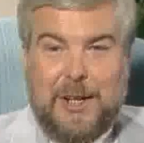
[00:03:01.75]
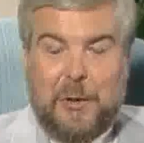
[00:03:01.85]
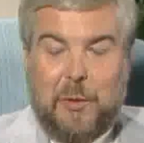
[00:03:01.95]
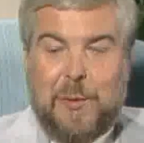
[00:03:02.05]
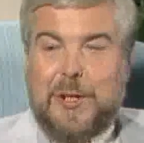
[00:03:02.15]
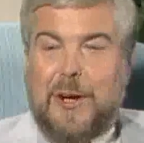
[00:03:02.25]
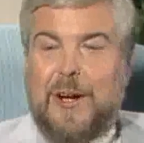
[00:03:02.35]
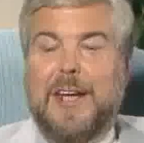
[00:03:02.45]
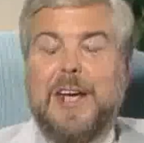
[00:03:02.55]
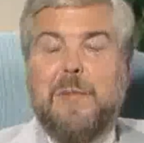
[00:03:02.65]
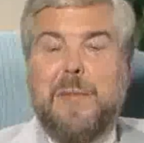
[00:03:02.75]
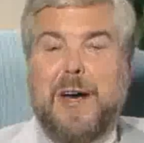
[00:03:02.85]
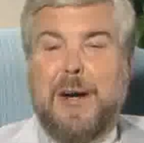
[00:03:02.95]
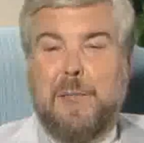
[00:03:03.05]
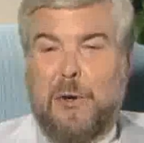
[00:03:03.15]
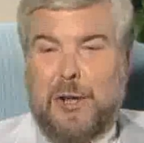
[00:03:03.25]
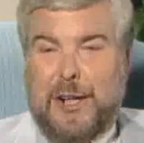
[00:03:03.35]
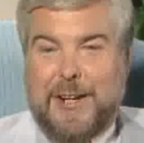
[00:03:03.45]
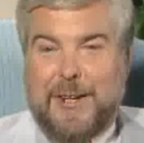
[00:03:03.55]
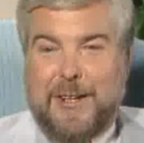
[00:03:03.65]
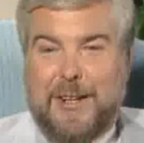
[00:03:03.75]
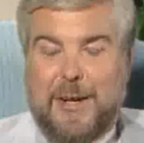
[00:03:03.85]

We'll be talking about it more later,